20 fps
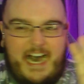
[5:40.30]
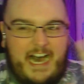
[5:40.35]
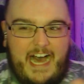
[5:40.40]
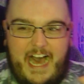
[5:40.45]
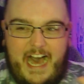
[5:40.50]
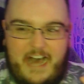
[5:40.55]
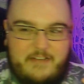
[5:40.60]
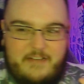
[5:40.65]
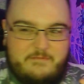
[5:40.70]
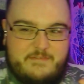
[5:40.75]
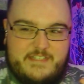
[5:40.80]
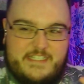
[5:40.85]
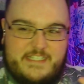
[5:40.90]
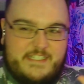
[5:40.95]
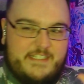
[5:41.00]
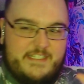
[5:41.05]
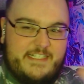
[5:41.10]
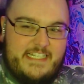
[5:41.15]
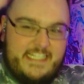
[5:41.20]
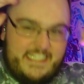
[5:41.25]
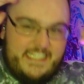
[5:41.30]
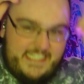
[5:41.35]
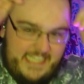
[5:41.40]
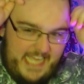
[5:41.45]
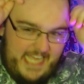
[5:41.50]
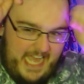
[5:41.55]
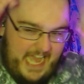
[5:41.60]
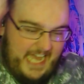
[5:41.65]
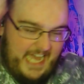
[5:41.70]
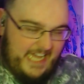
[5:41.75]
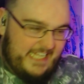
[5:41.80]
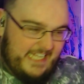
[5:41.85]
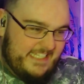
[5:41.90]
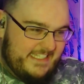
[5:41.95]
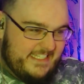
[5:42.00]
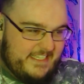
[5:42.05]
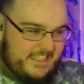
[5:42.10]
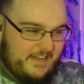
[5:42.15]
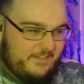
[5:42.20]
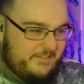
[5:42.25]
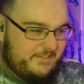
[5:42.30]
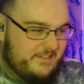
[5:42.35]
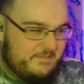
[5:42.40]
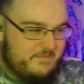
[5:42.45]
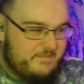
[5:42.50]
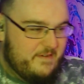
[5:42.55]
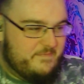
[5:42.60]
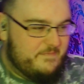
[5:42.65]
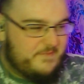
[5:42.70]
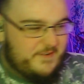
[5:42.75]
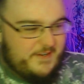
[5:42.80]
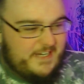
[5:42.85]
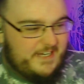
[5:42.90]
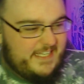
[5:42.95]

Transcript: Absolutely, hats off to my boy.